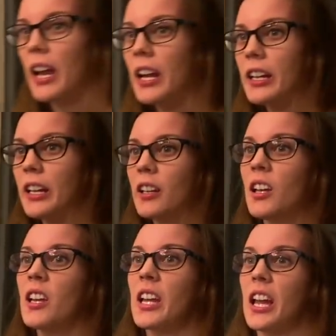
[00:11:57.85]
Katie.
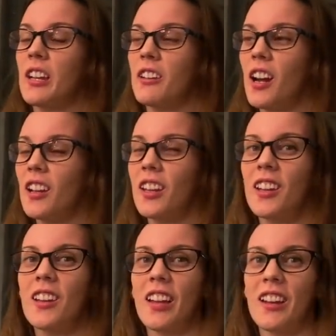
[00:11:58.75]
Katie Dolly,
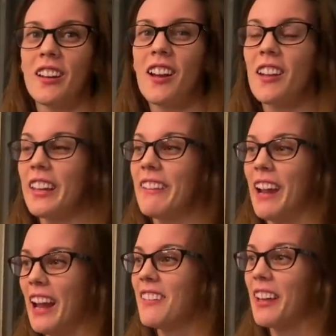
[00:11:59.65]
and then
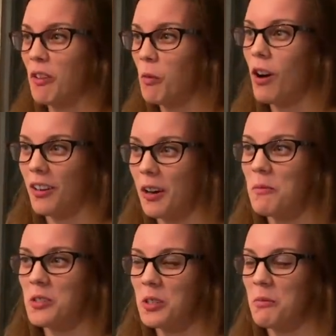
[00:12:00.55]
I had to like walk
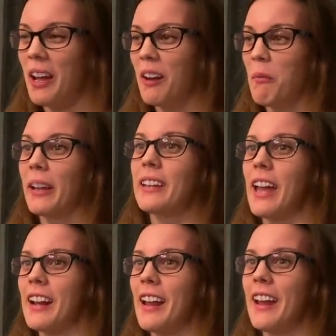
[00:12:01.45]
up to your bed and like,
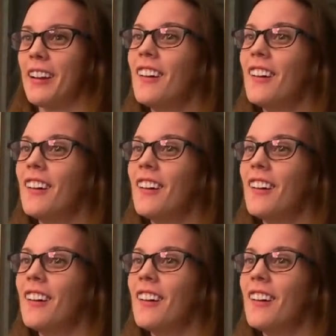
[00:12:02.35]
Katie,